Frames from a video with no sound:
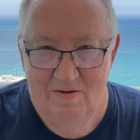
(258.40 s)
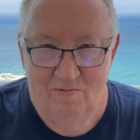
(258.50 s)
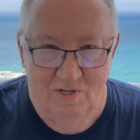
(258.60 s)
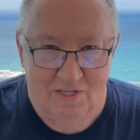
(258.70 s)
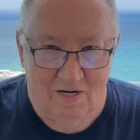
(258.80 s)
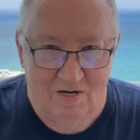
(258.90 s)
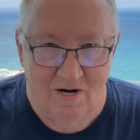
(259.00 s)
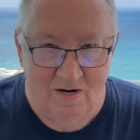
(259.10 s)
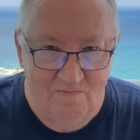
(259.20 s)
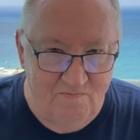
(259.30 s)
with the
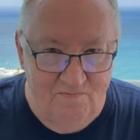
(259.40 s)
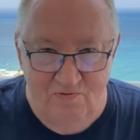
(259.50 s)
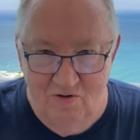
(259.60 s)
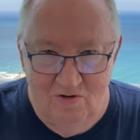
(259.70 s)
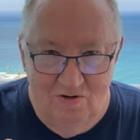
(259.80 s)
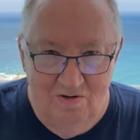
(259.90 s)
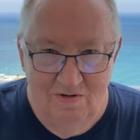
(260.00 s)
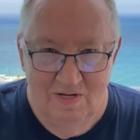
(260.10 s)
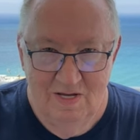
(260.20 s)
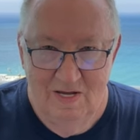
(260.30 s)
cart full,
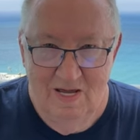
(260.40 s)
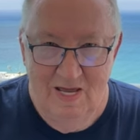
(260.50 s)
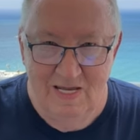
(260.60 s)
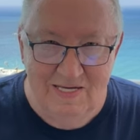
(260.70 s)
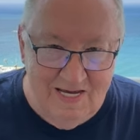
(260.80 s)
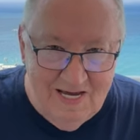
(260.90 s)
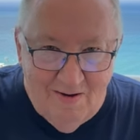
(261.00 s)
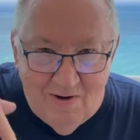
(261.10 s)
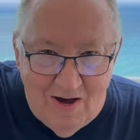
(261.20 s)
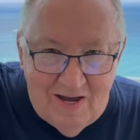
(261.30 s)
it
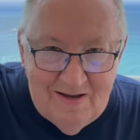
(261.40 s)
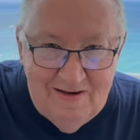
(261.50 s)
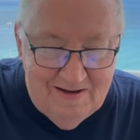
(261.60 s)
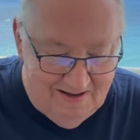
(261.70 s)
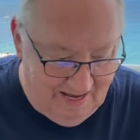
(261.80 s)
come on,